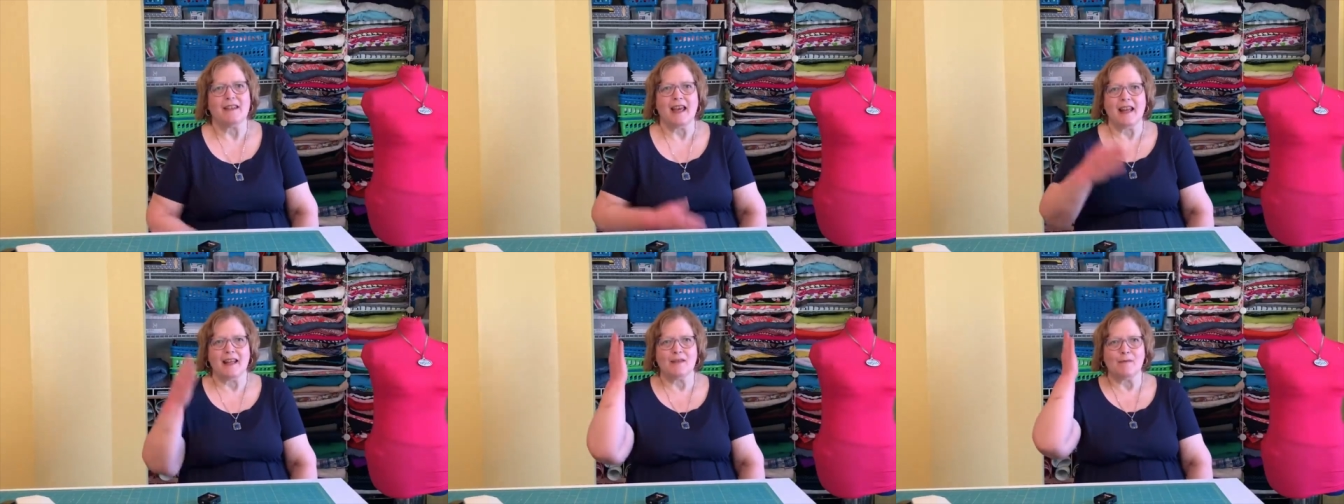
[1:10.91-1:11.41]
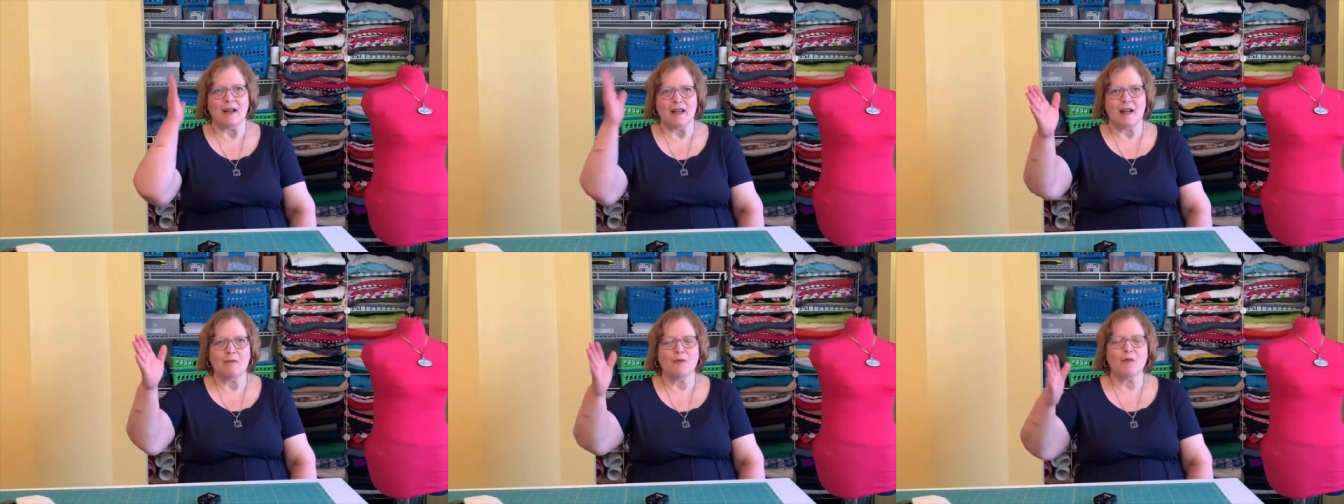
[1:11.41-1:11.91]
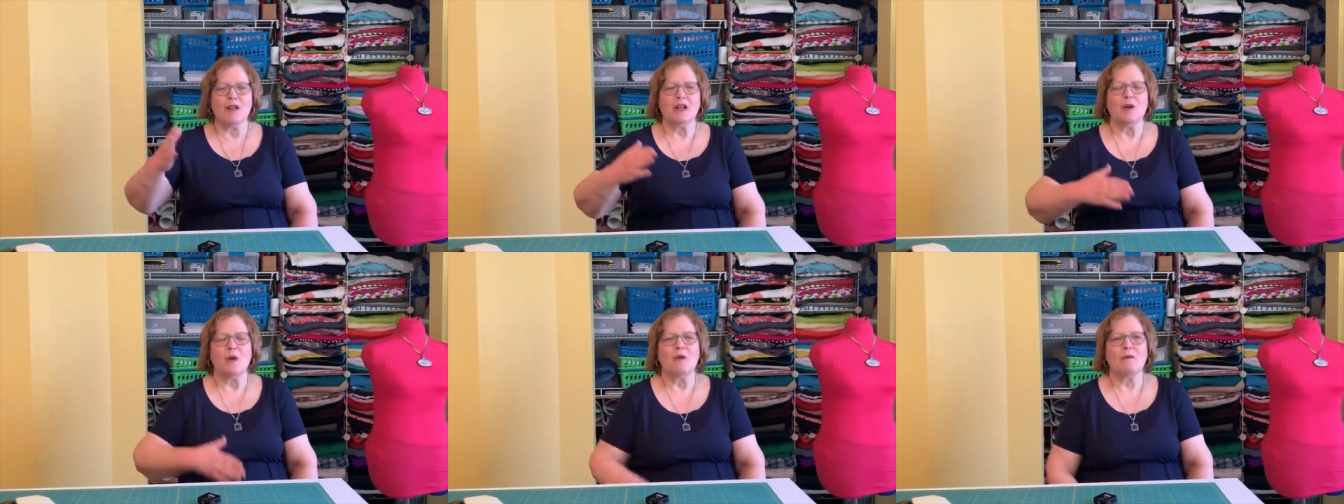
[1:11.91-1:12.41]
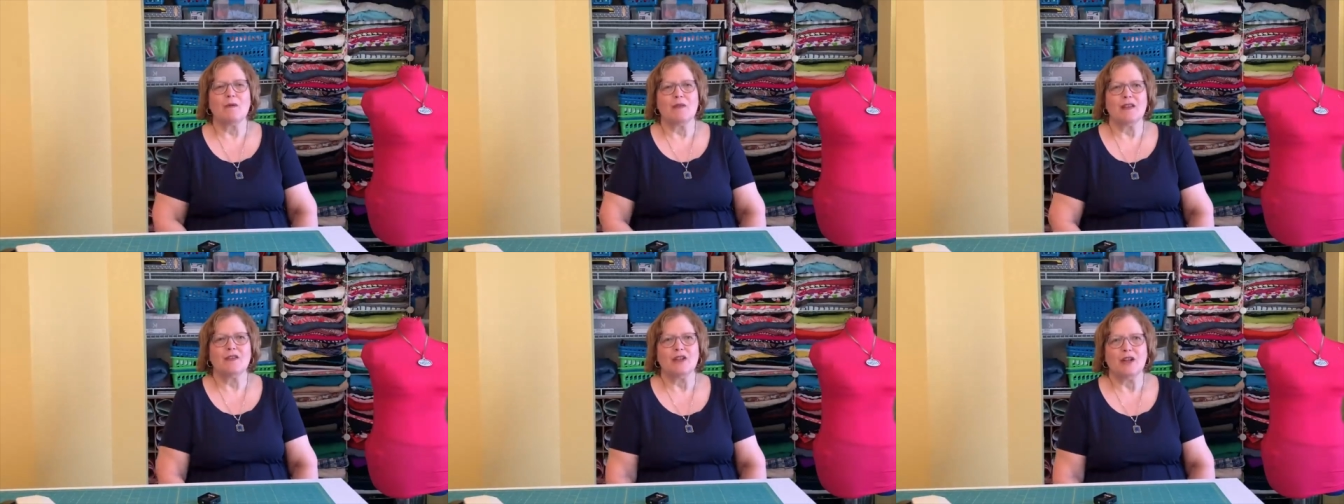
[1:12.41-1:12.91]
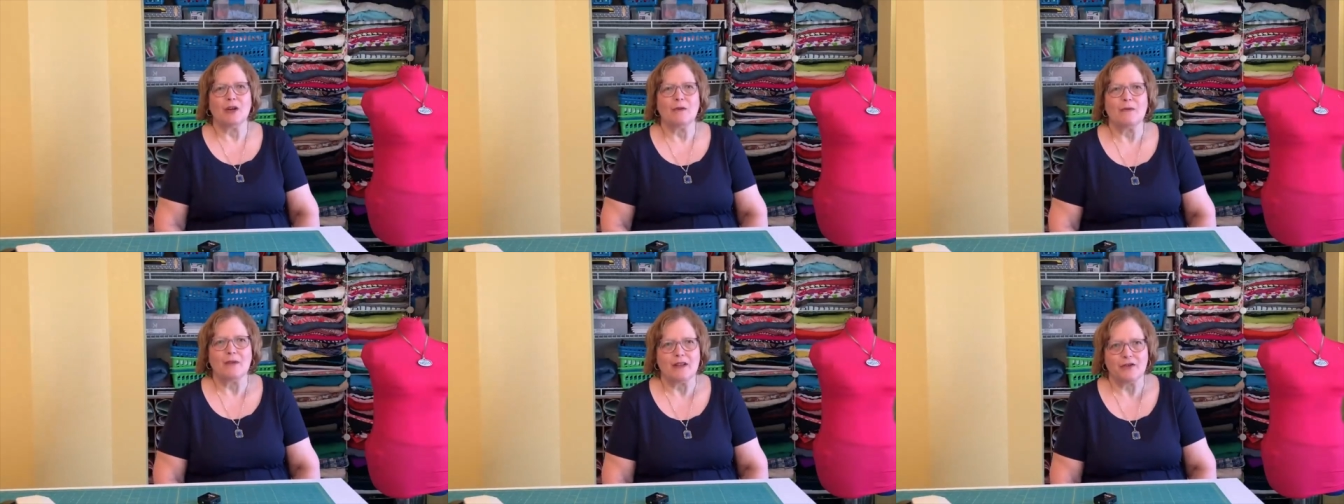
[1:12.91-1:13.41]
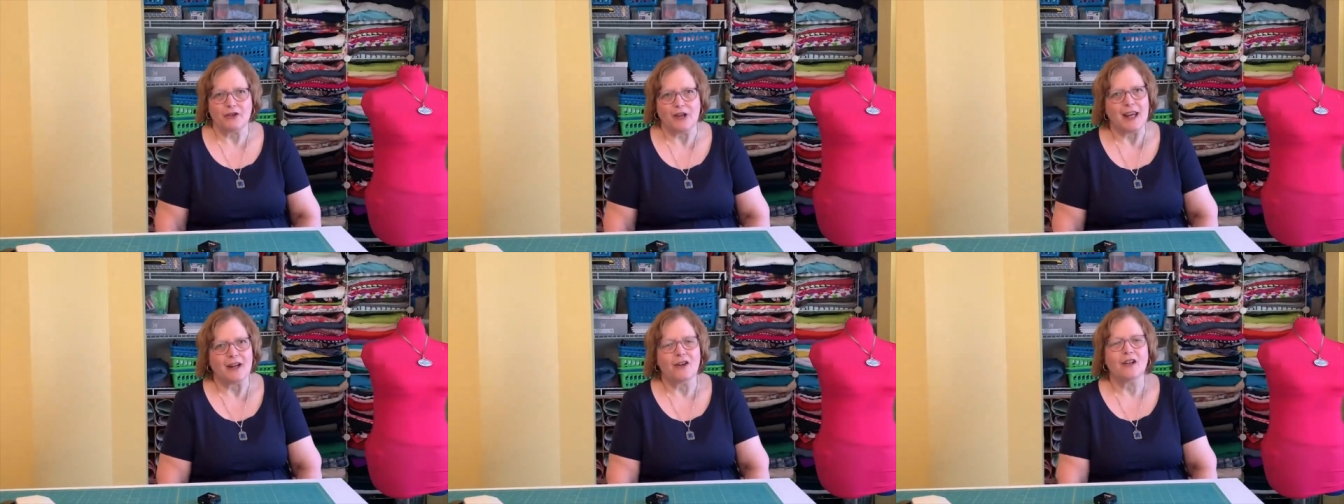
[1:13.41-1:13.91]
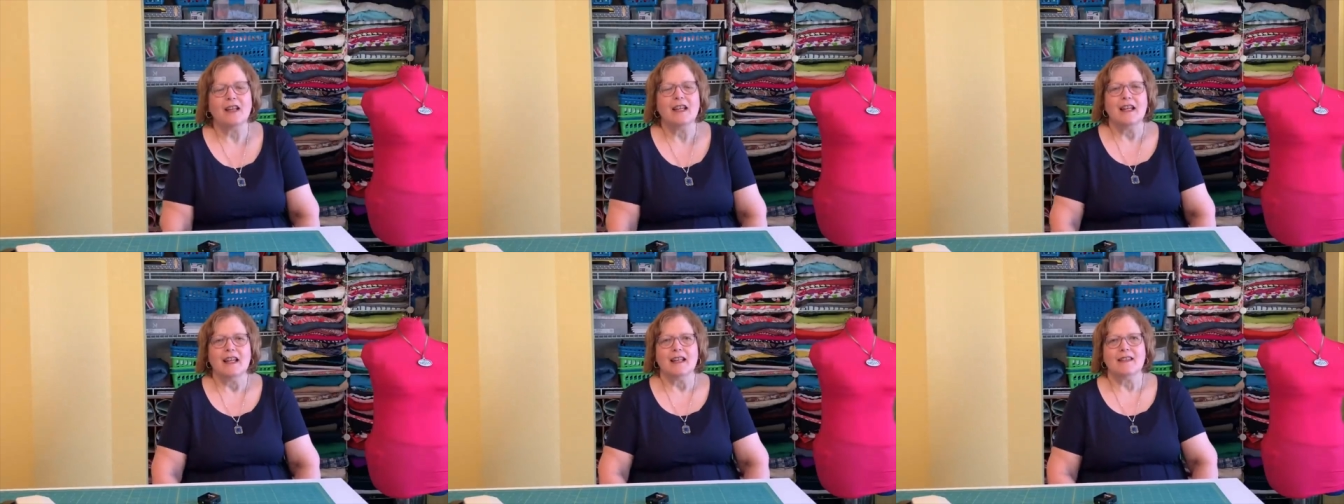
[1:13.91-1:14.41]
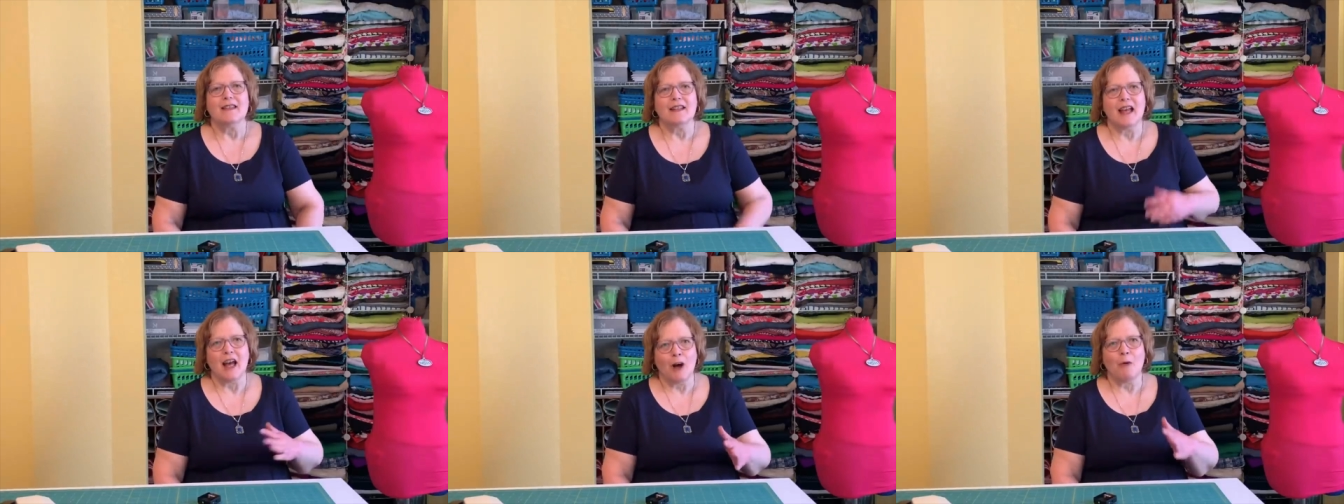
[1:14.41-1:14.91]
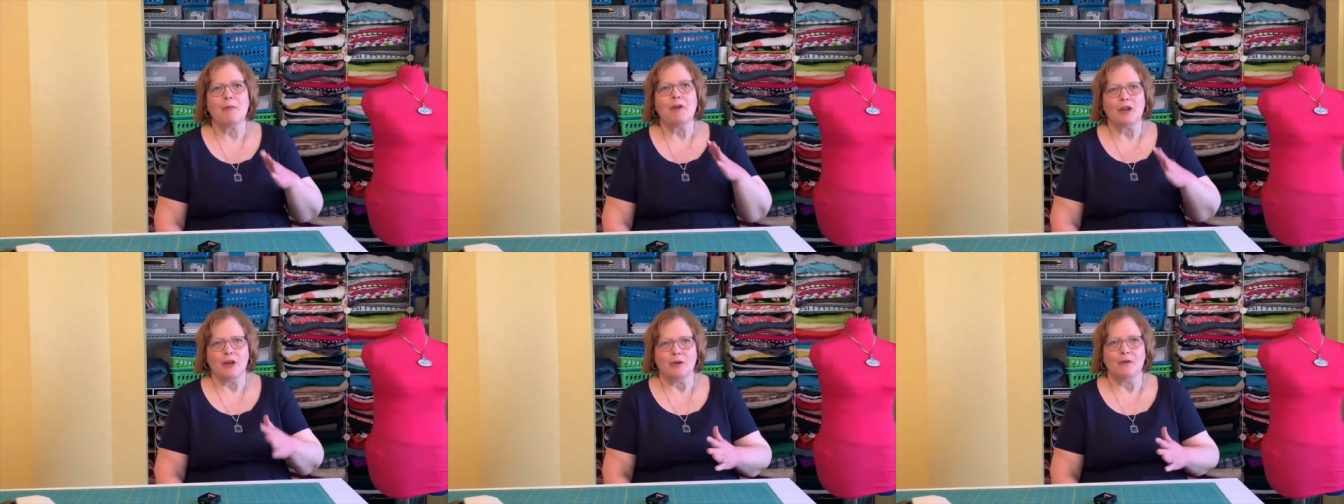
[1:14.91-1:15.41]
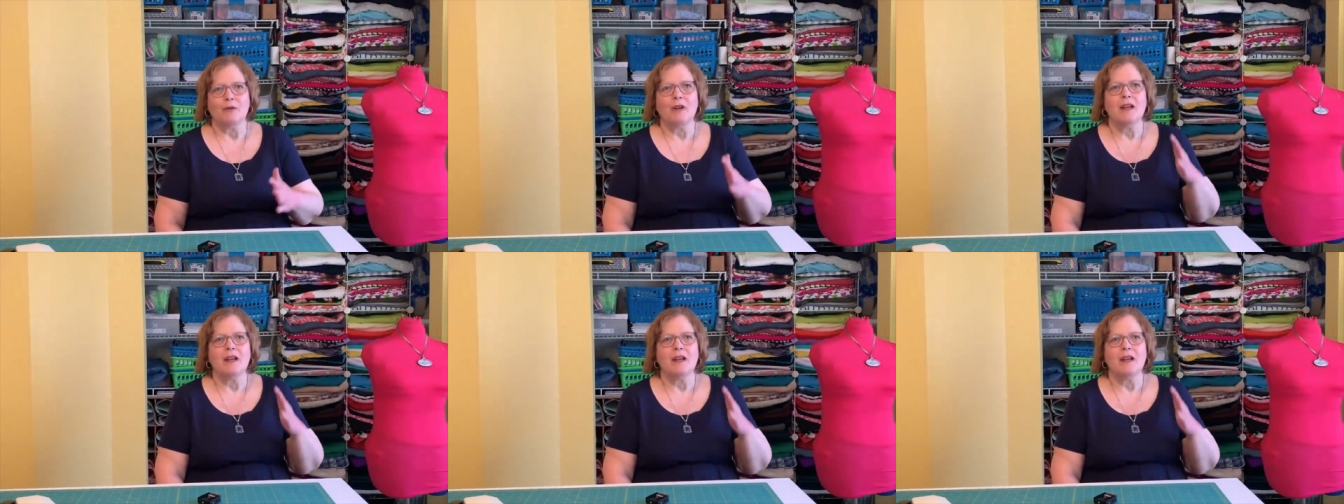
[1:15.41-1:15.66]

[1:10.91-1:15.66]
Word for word: That is my #1 goal for this year for this channel, is to help you